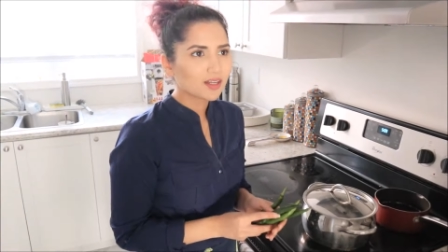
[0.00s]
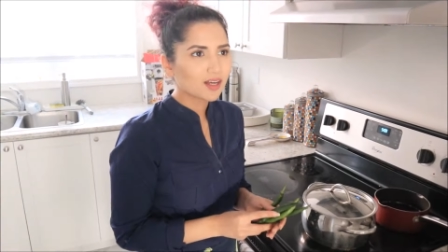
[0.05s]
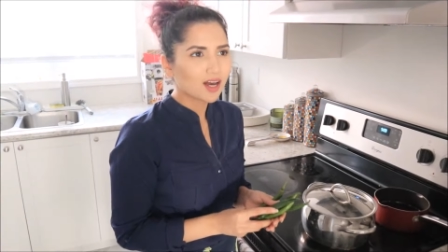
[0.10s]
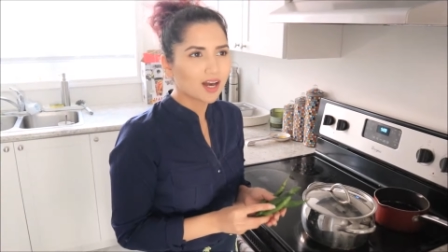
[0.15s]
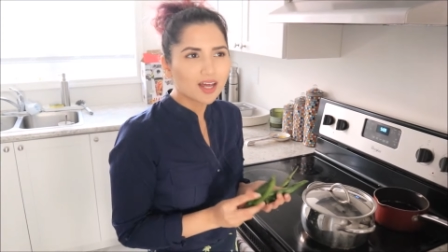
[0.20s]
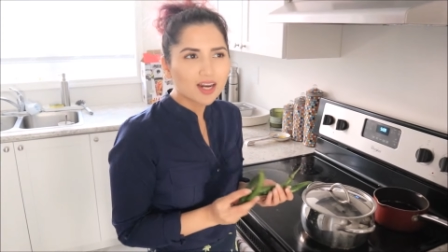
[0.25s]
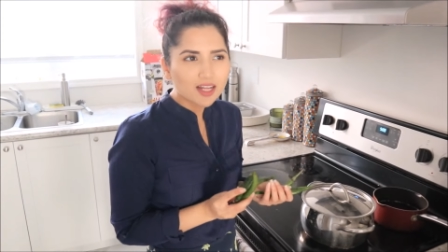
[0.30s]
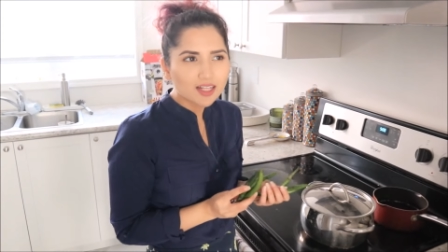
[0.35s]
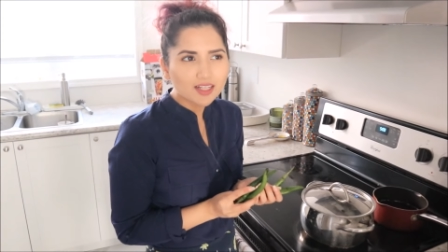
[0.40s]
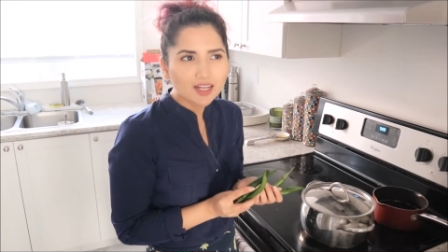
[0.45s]

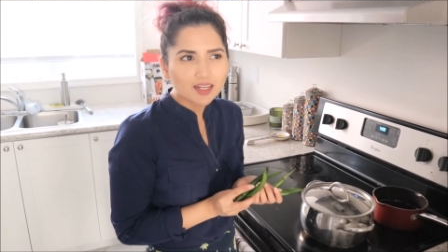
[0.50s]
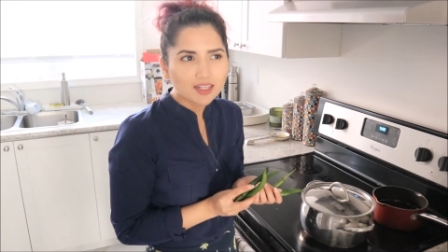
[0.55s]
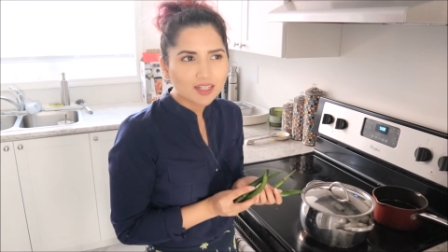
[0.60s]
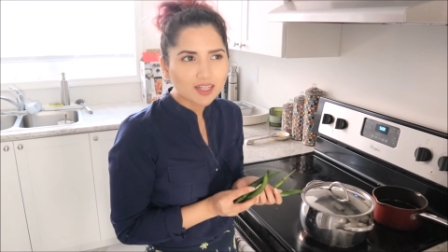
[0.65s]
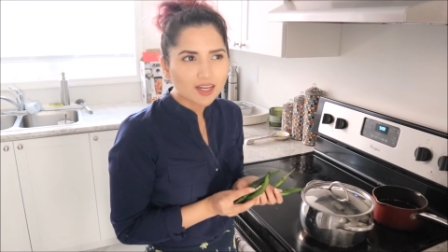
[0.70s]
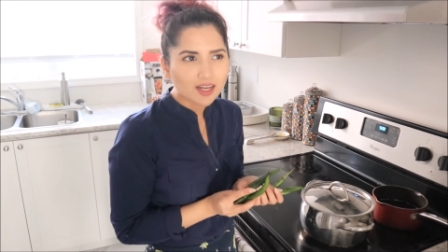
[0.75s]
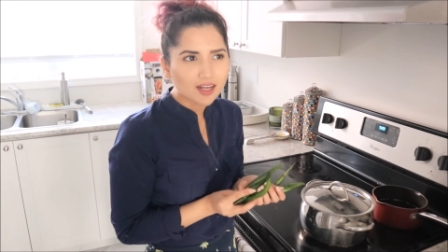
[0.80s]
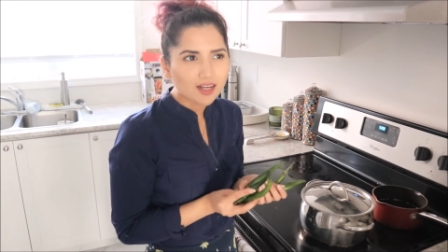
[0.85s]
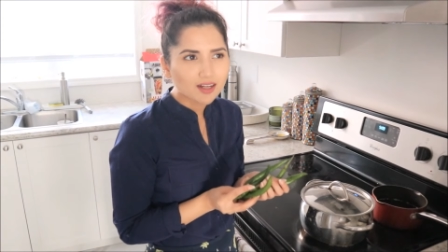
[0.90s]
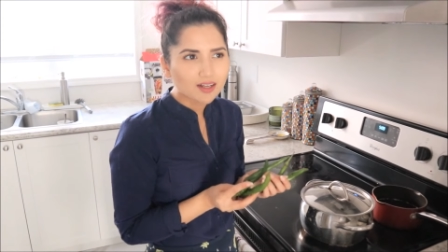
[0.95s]
Hara
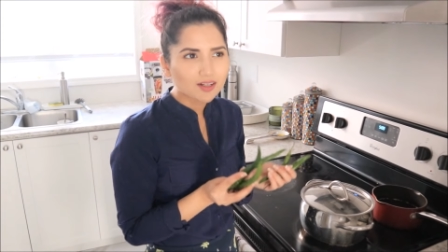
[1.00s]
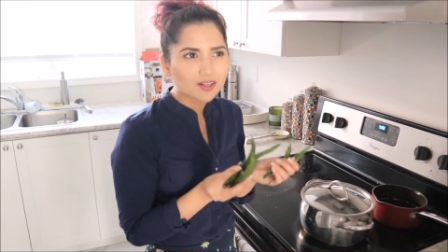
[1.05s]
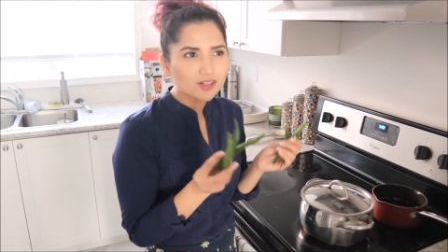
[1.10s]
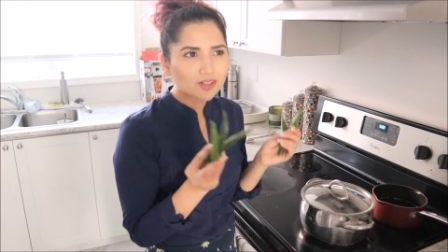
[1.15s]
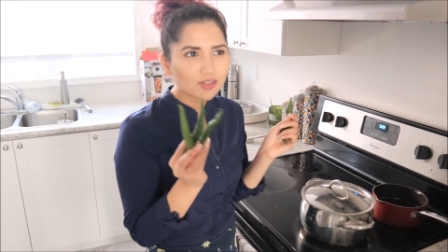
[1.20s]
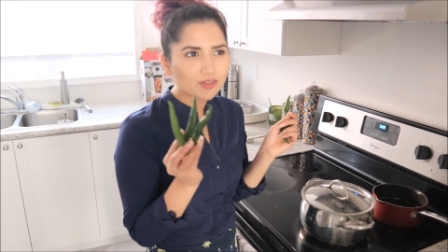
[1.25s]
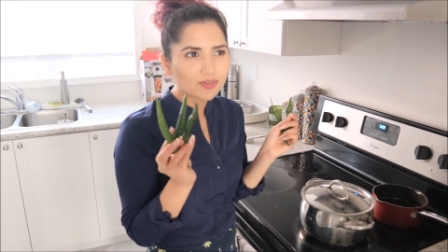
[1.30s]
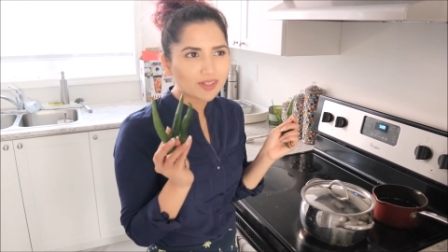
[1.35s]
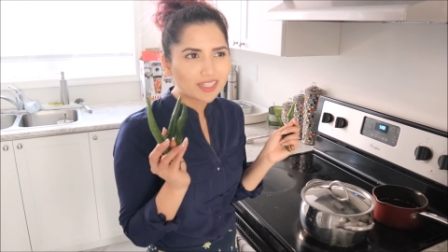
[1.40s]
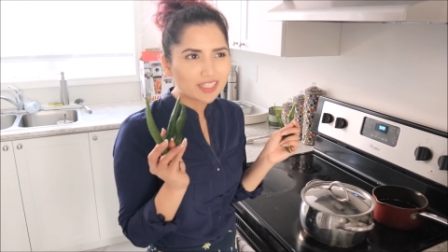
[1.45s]
dhania,
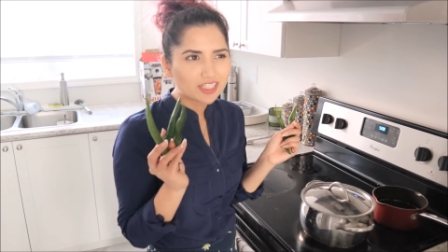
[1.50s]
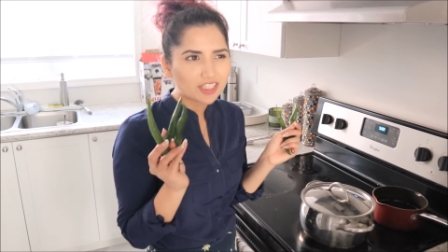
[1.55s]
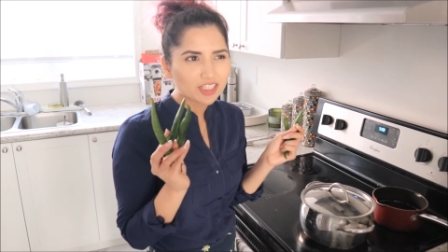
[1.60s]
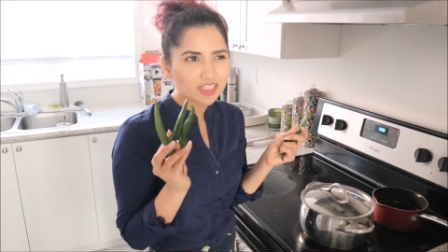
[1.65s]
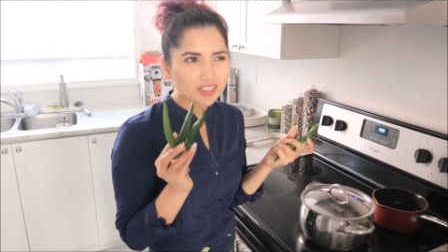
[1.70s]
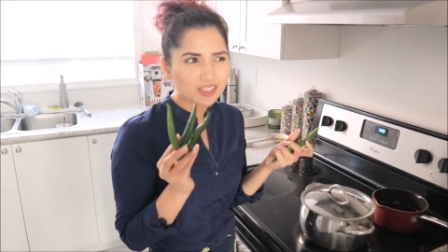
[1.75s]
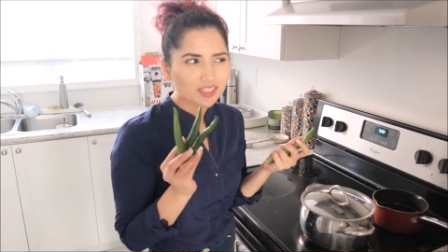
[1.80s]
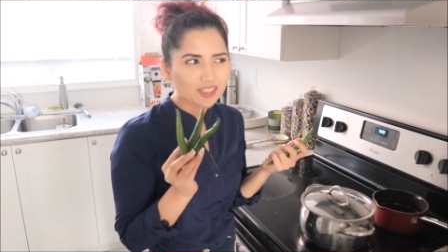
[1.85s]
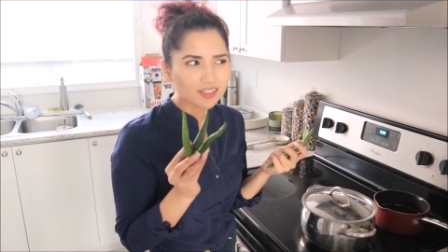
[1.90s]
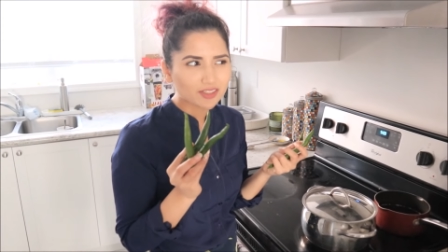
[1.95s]
green
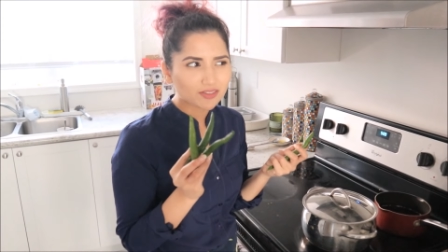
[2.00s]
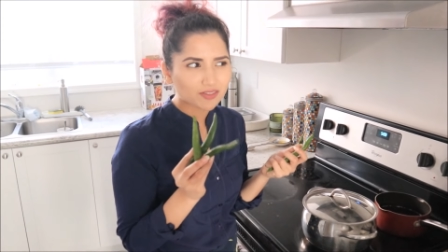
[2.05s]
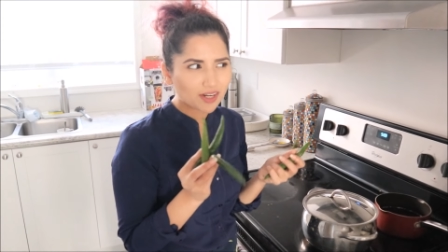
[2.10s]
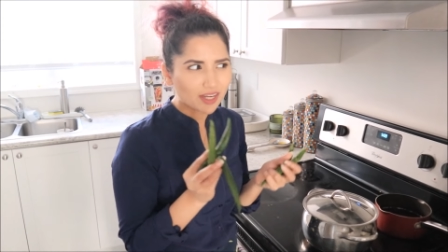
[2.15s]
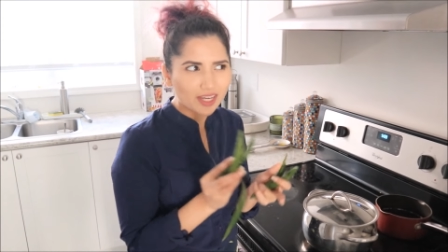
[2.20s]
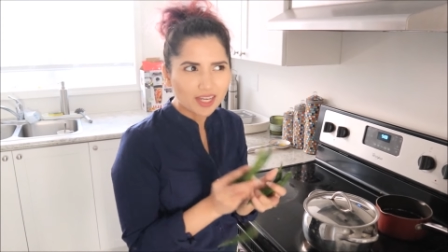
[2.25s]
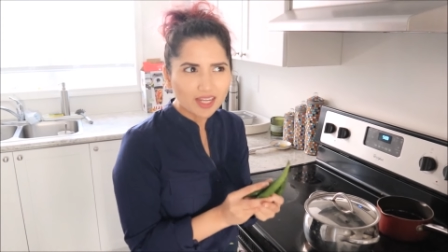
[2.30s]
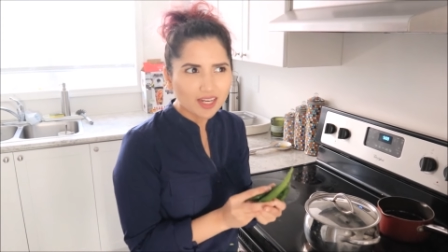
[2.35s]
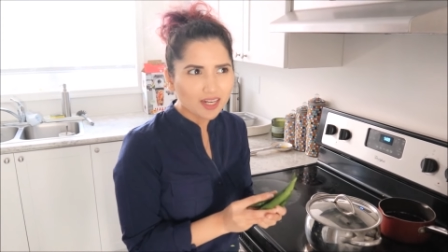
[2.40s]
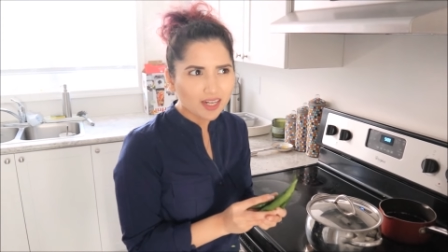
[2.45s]
chilies,
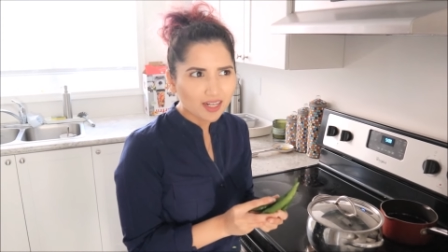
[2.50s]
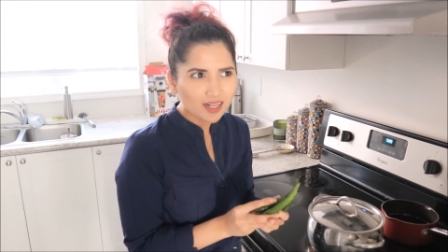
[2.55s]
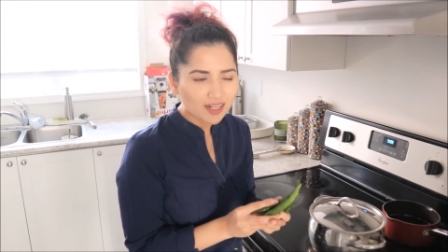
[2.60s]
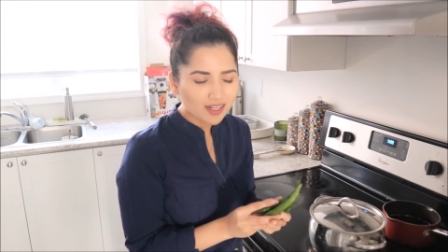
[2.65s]
right?